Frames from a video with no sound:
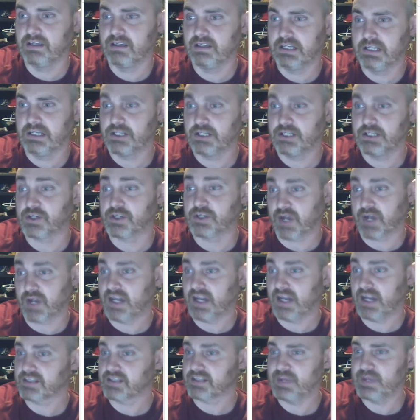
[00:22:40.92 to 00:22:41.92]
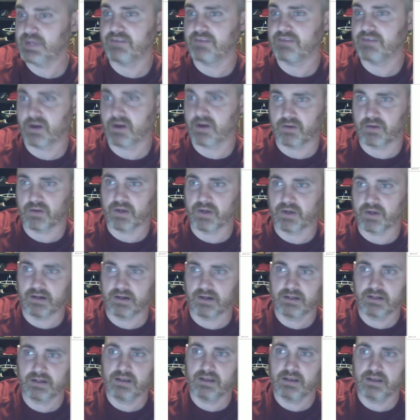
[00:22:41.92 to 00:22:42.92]
to train on some heavy hardware
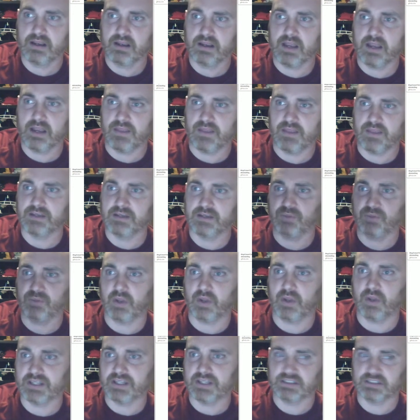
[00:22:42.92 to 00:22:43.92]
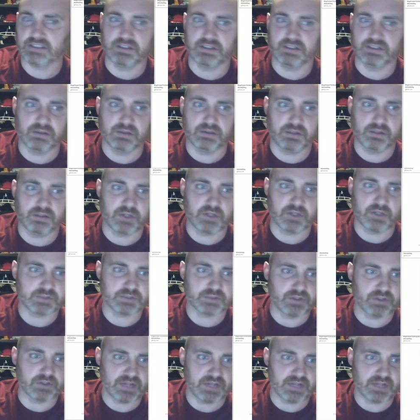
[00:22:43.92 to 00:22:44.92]
and then deploy it to multiple
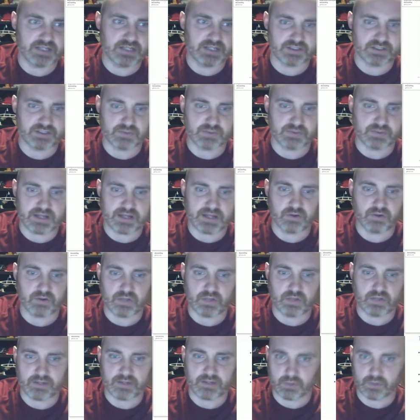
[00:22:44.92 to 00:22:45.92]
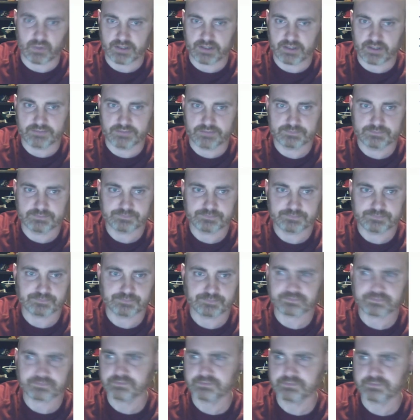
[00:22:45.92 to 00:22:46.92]
locations without a whole lot of work.
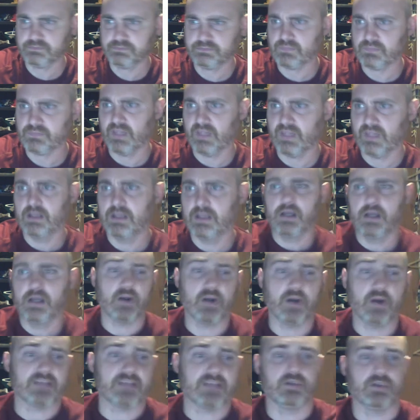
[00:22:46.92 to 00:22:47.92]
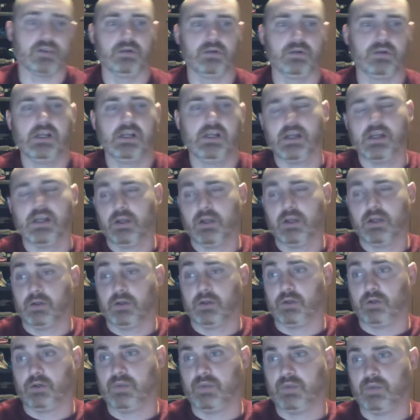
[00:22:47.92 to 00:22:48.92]
Okay, so
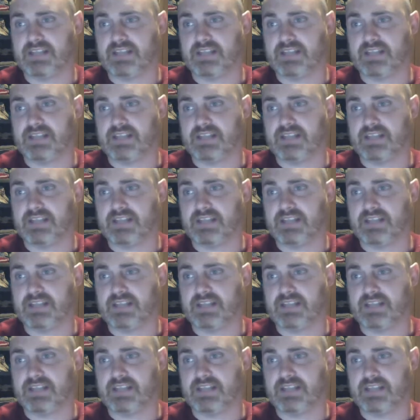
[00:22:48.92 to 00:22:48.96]
with that